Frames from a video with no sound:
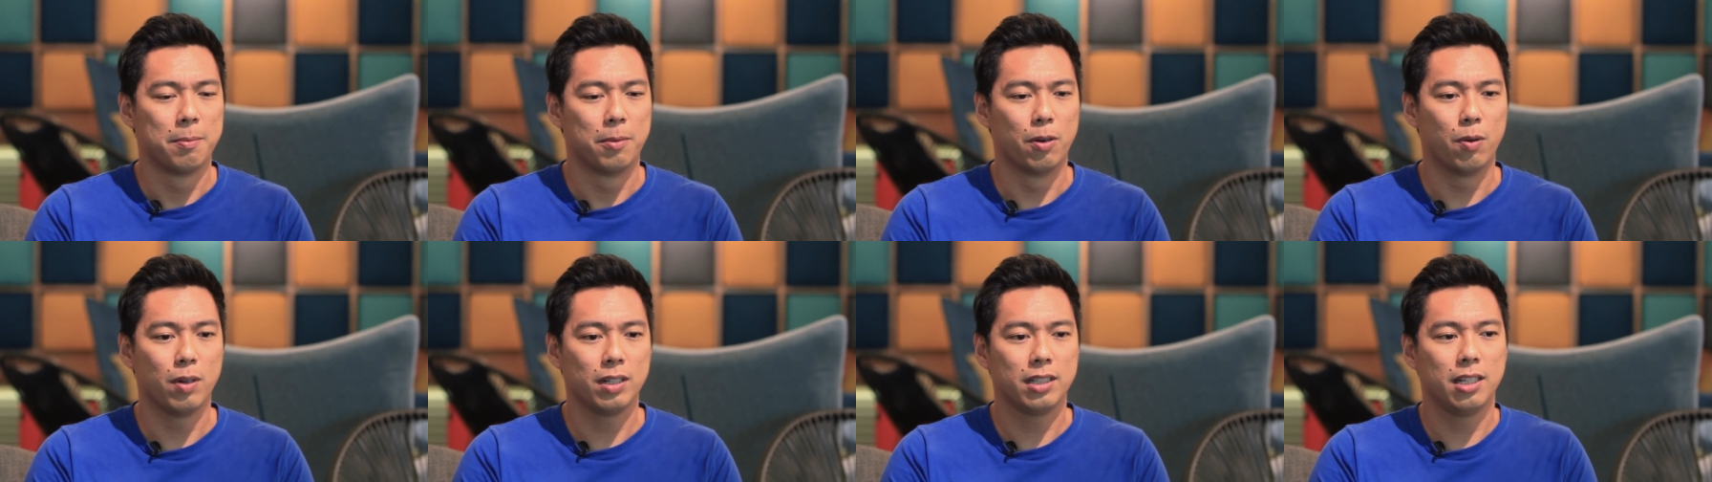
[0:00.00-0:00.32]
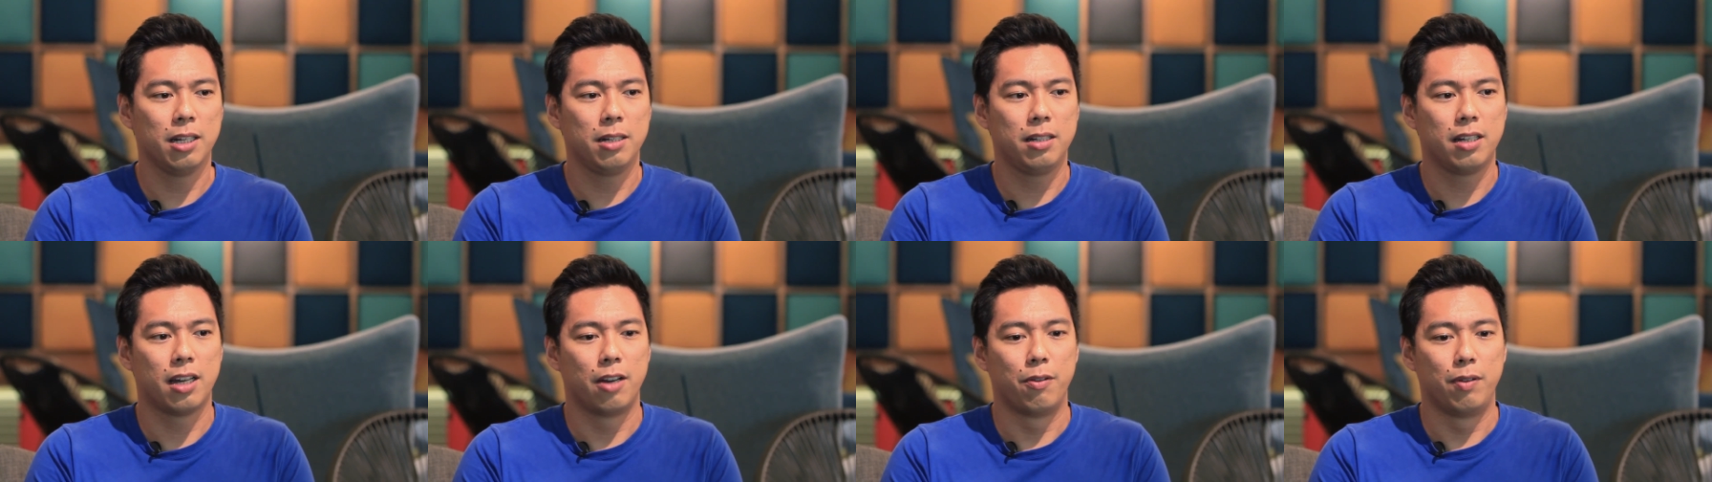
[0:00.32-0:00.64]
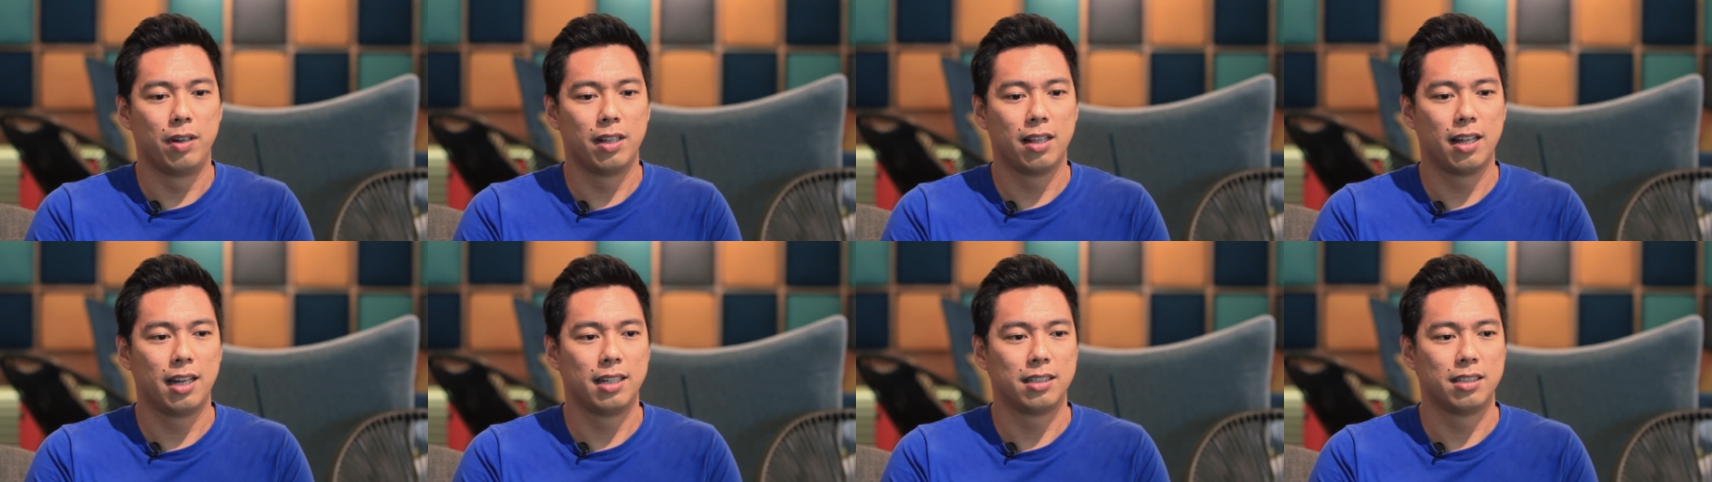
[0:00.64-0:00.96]
But one thing I
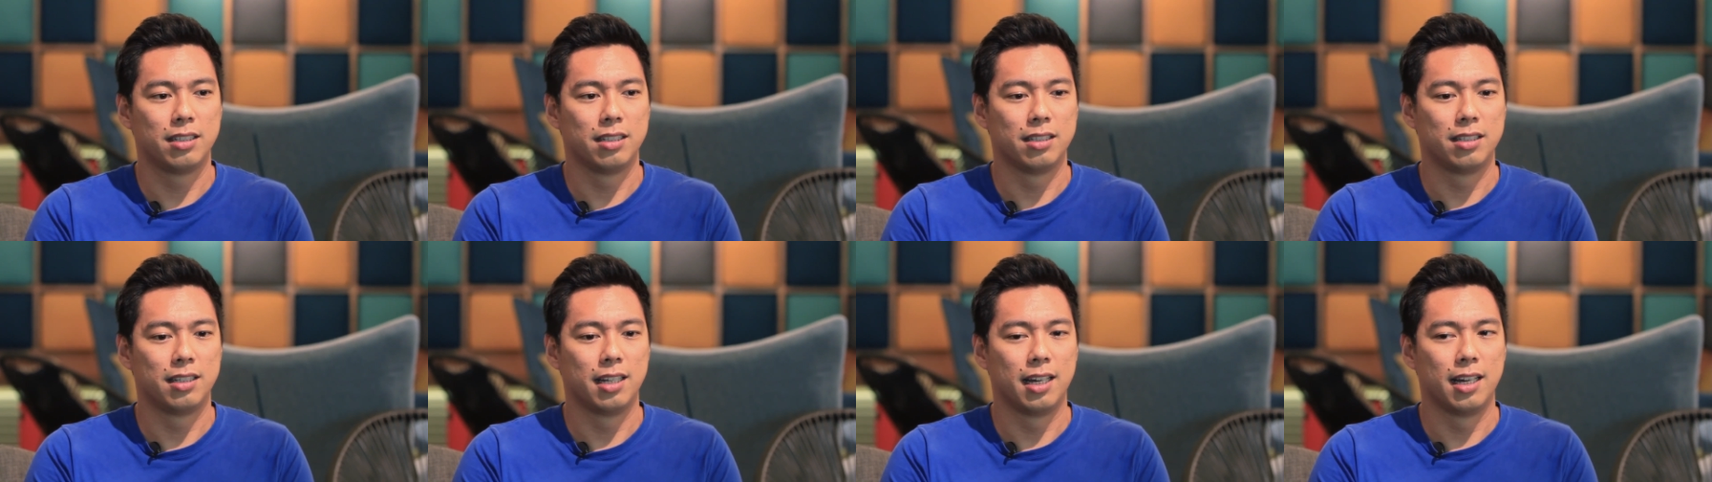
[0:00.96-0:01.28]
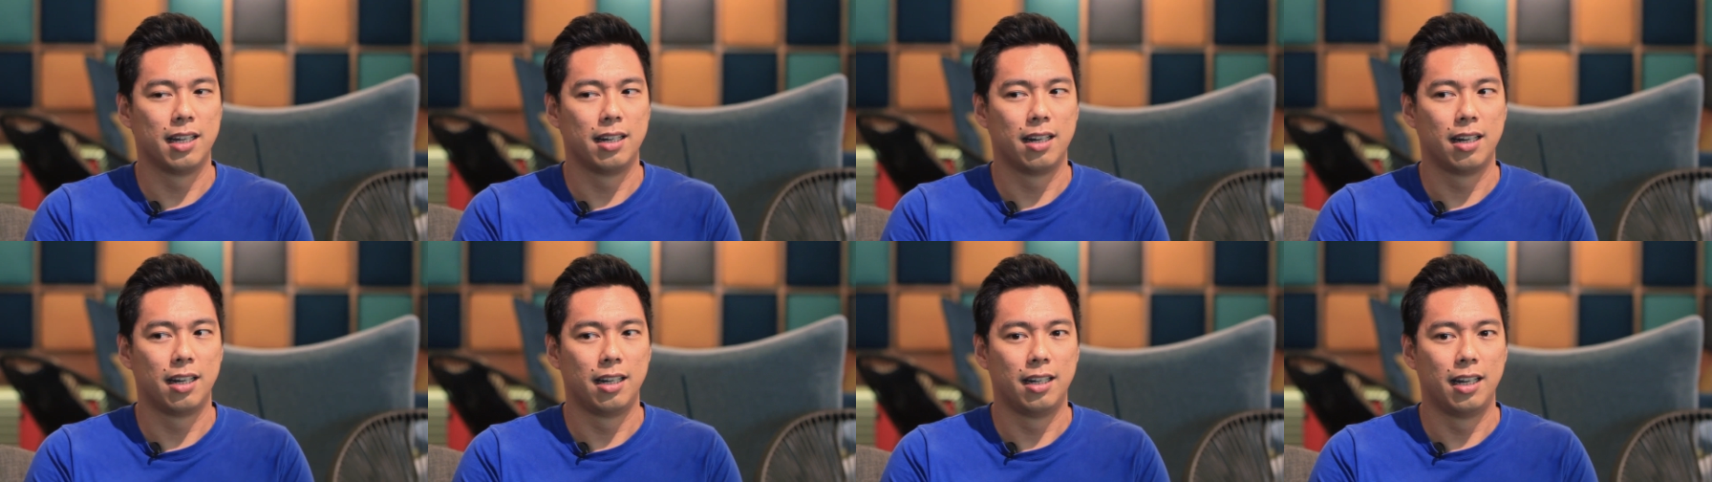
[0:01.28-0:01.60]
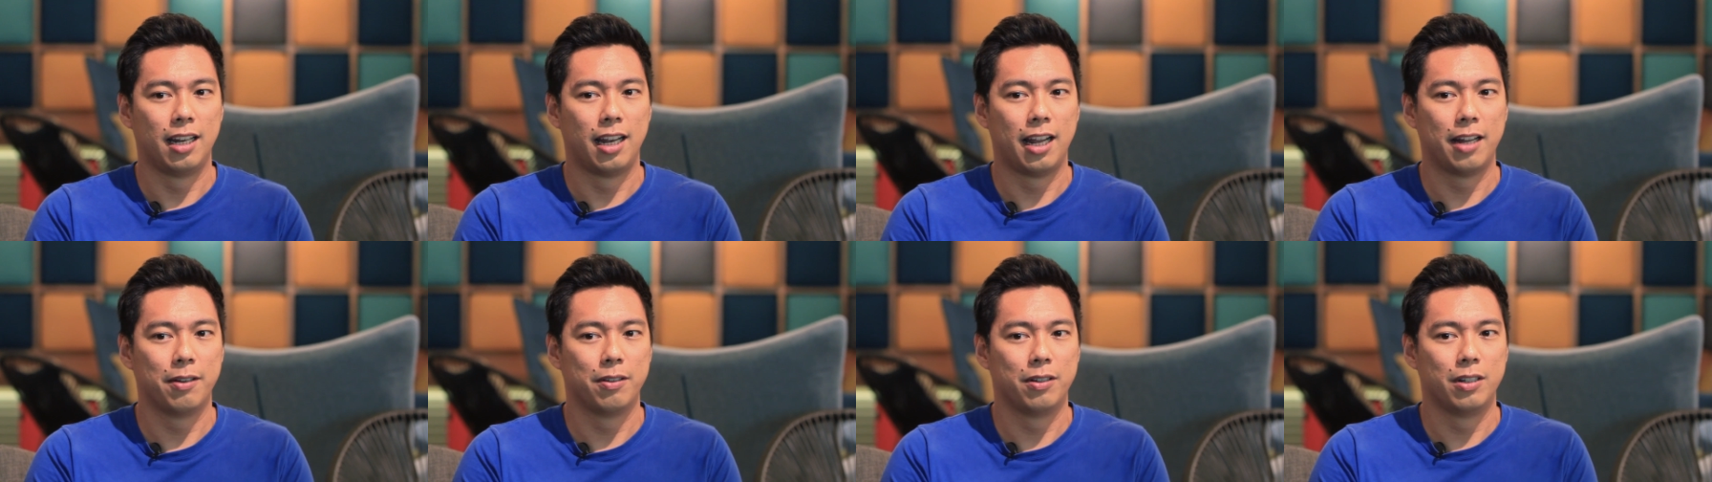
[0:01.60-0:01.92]
realized is that
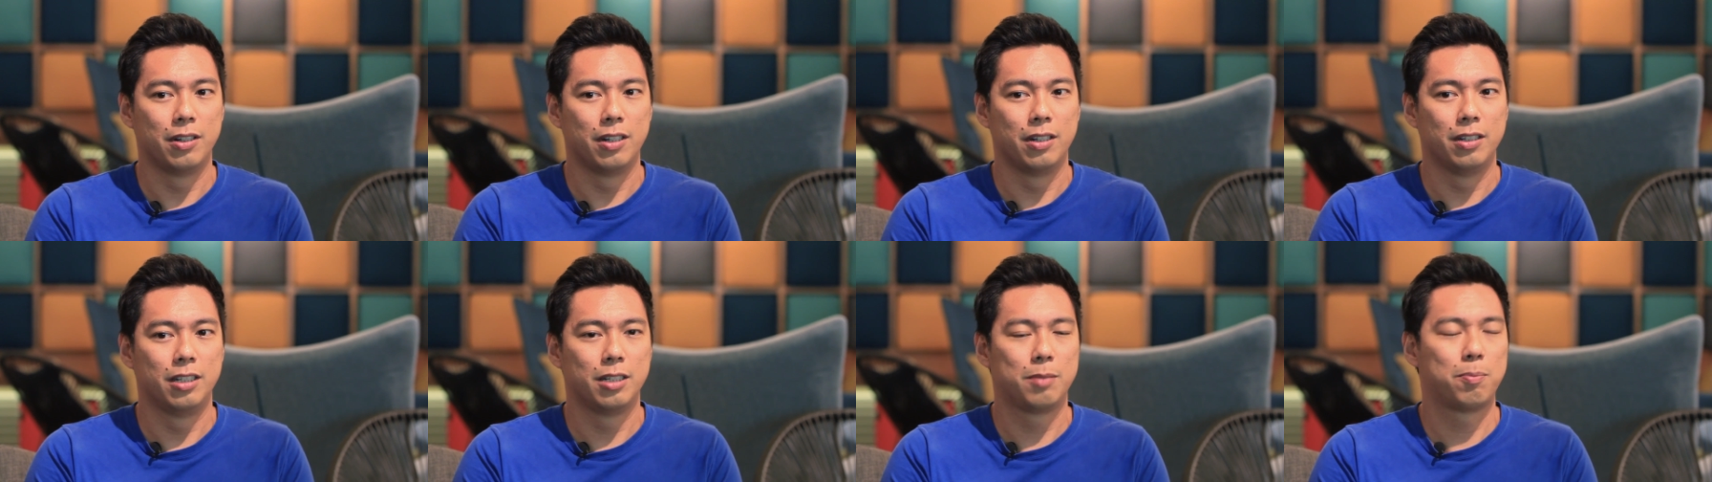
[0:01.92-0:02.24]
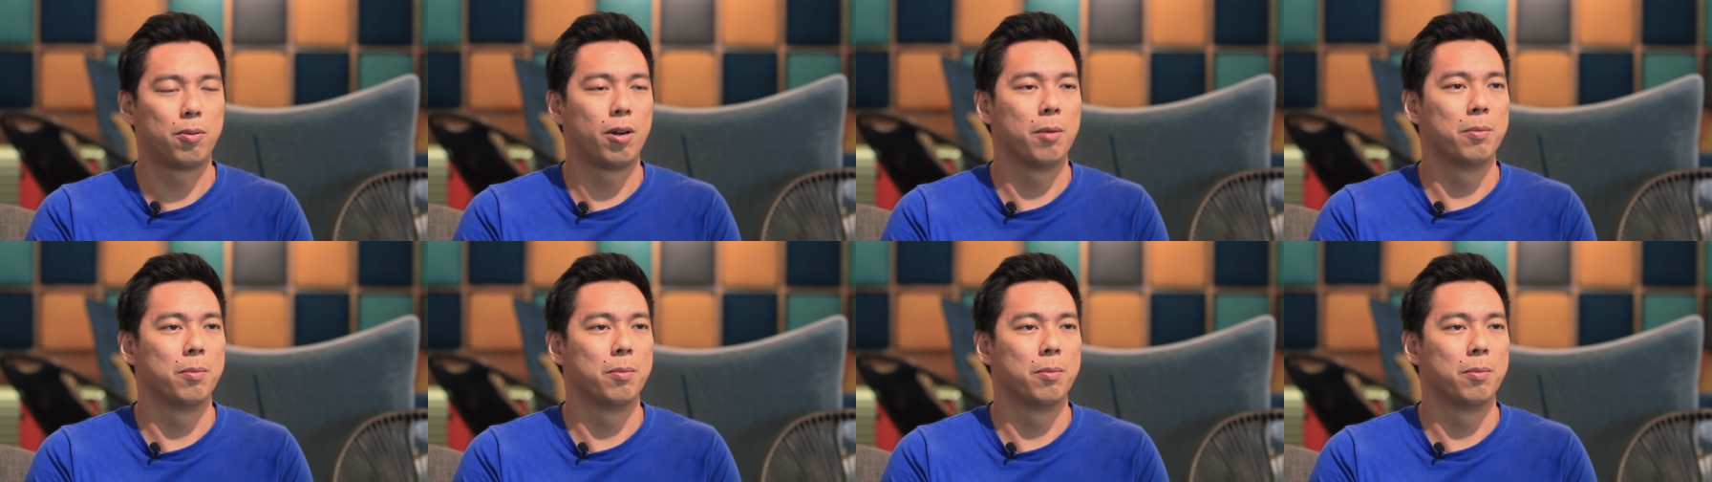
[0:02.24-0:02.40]
this